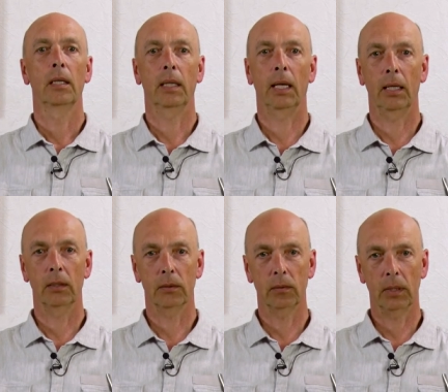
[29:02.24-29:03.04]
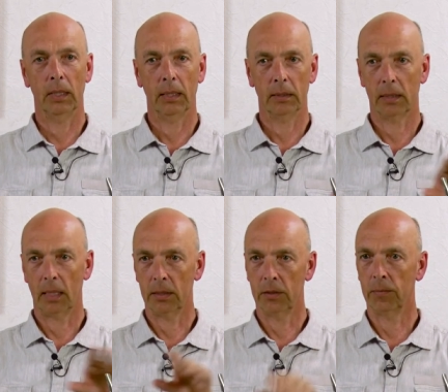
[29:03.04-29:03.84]
thanks to the
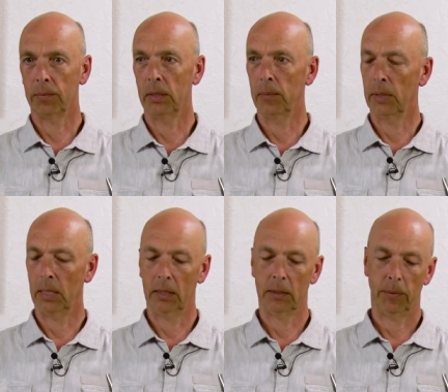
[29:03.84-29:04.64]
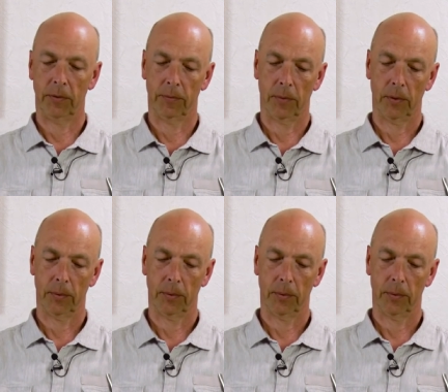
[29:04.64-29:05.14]
extensive preliminaries before.